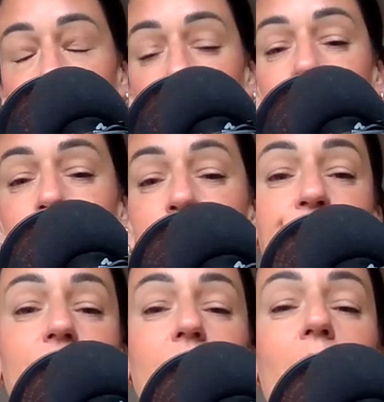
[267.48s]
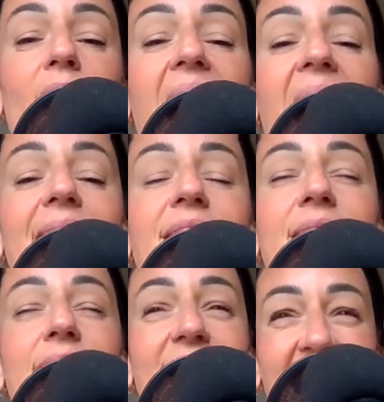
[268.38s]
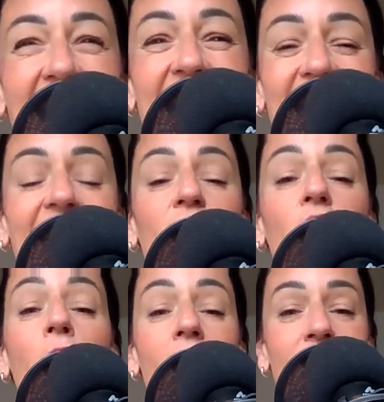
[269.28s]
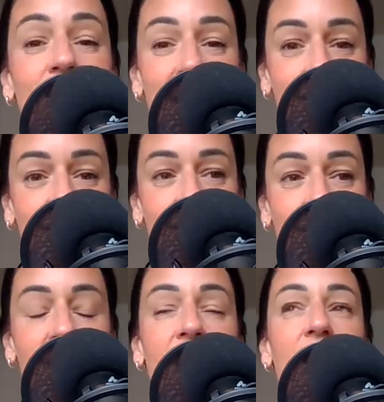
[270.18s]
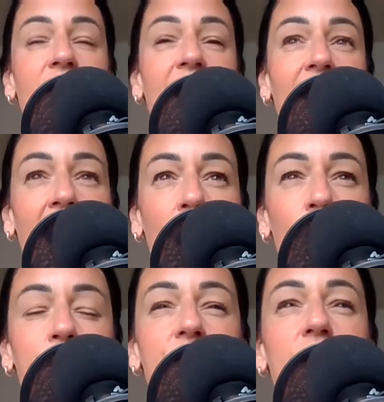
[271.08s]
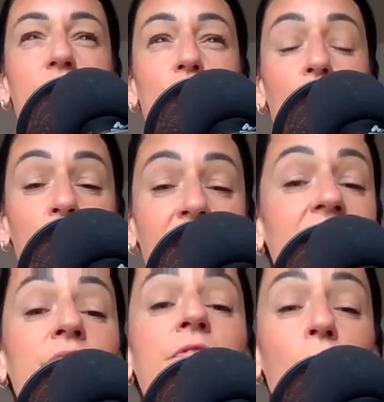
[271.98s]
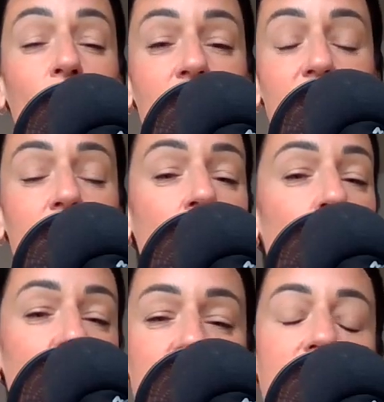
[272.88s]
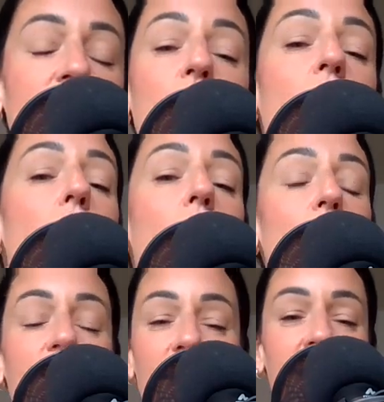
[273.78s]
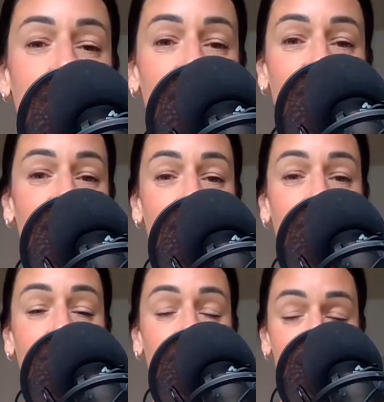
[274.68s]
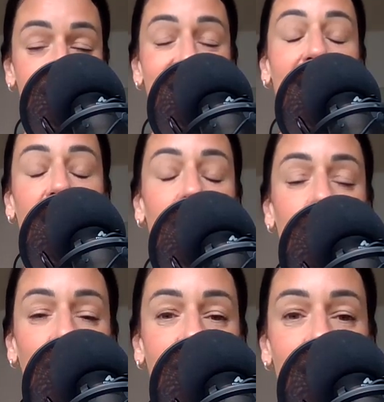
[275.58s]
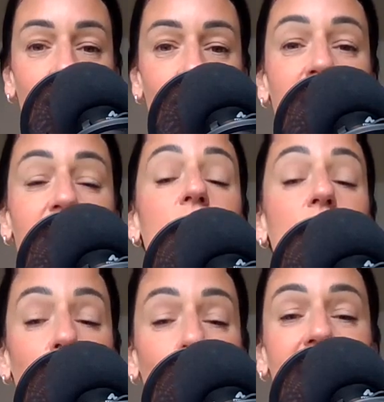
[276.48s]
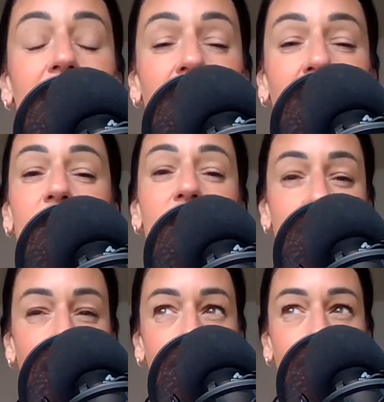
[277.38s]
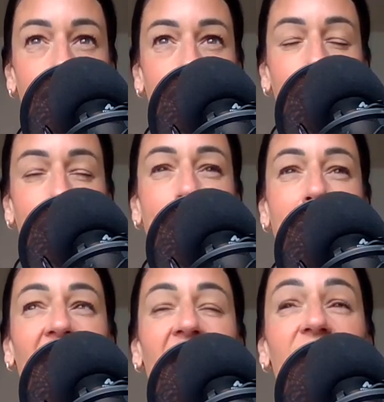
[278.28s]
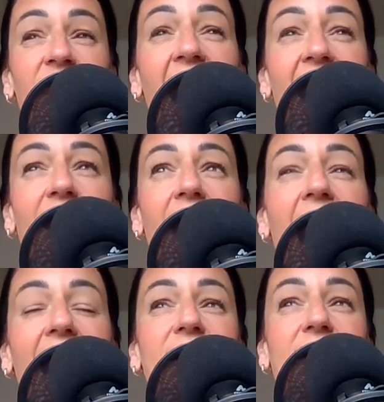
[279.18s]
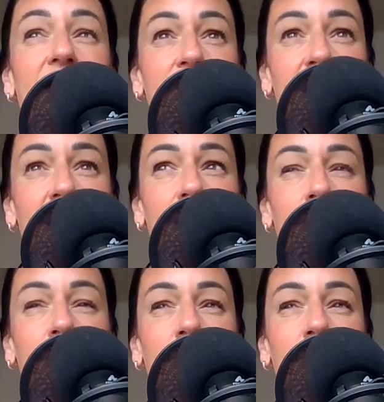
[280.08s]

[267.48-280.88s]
day, and take in content that helps to reinforce whichever goal that I'm seeking right now. 20 minutes a day. That activity